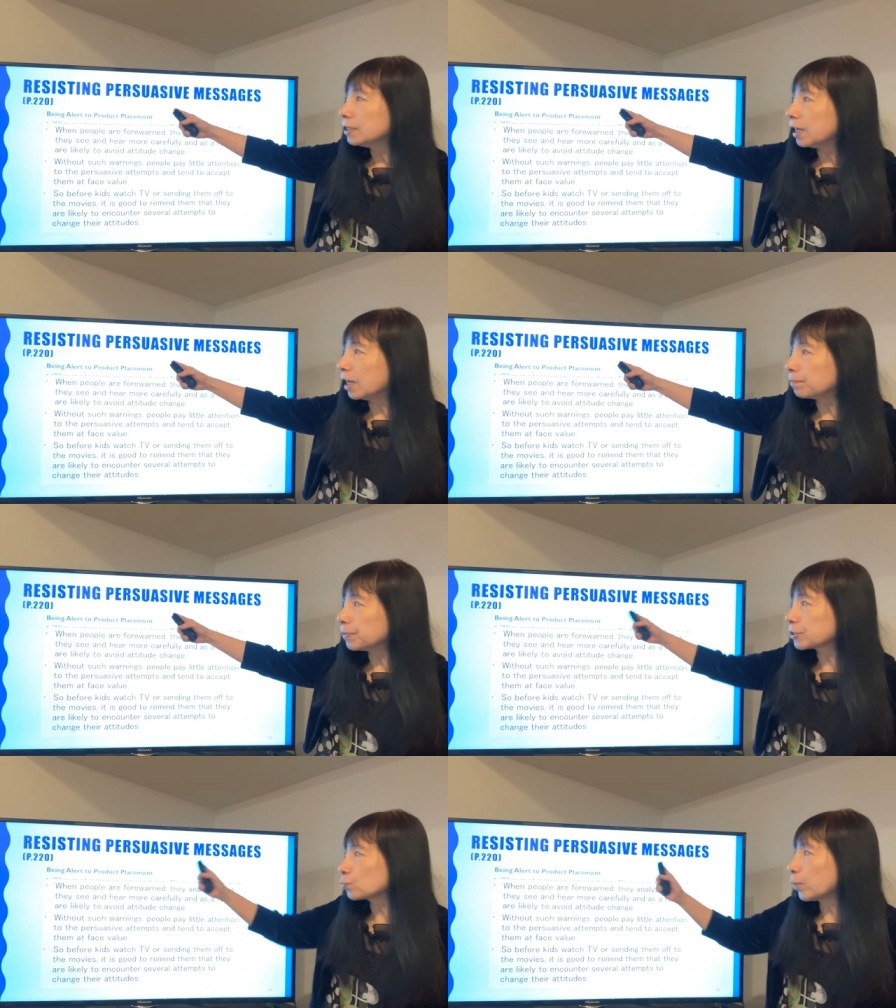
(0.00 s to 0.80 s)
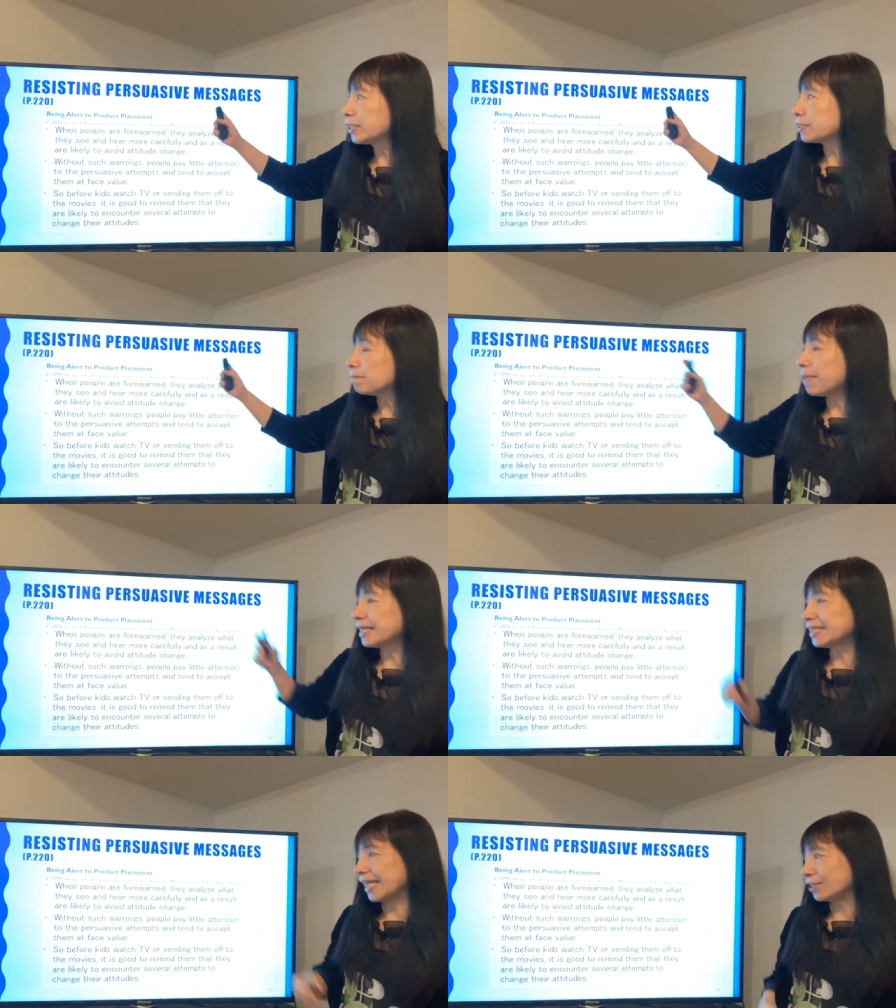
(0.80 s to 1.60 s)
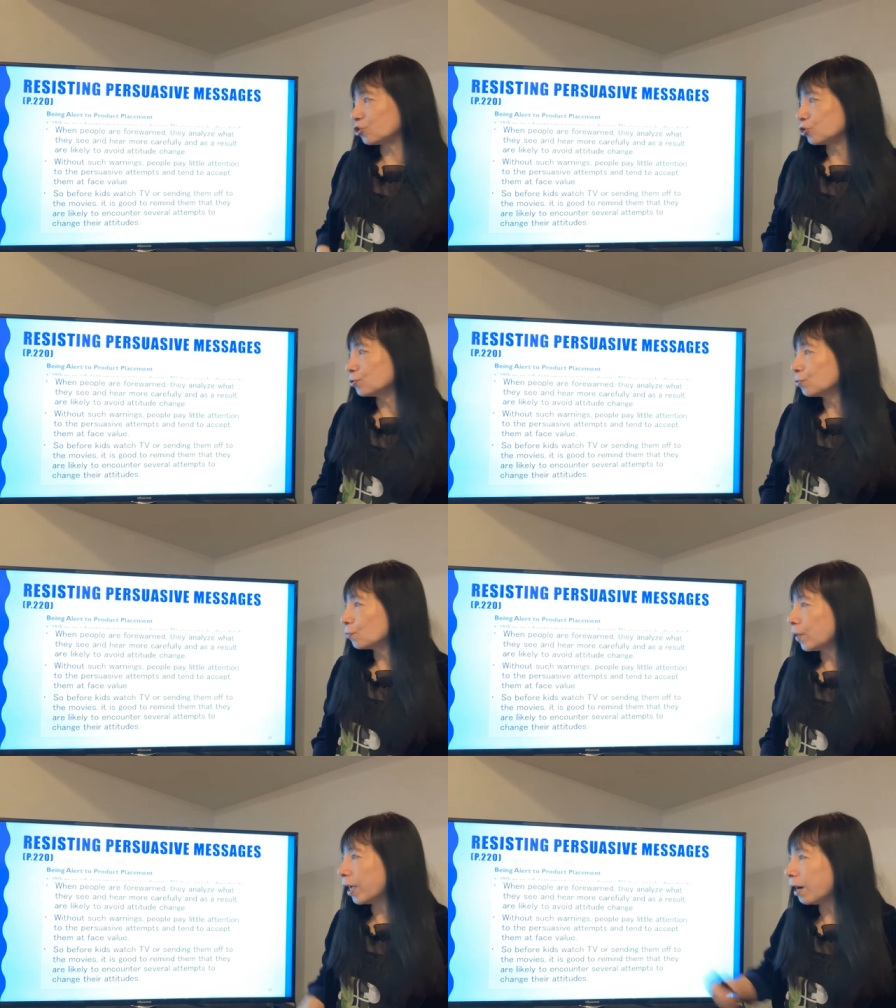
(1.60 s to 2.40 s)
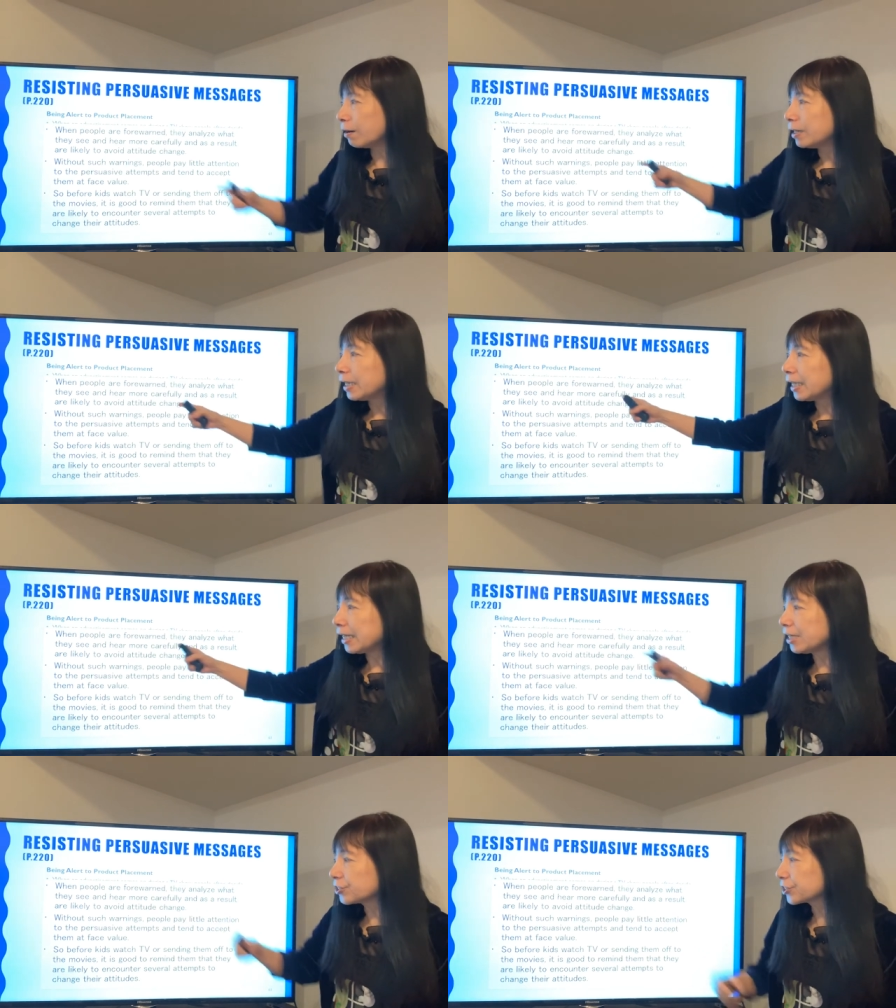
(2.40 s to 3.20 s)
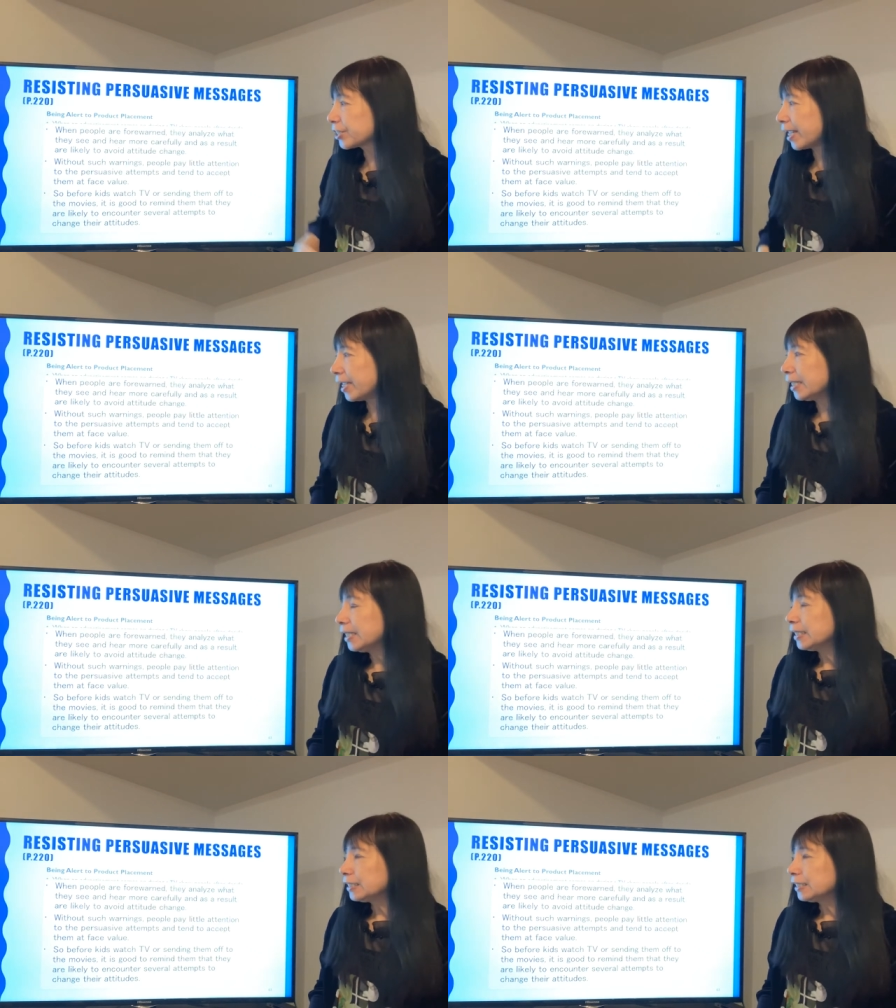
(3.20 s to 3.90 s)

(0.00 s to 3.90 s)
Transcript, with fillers: uh, persuasive message well here say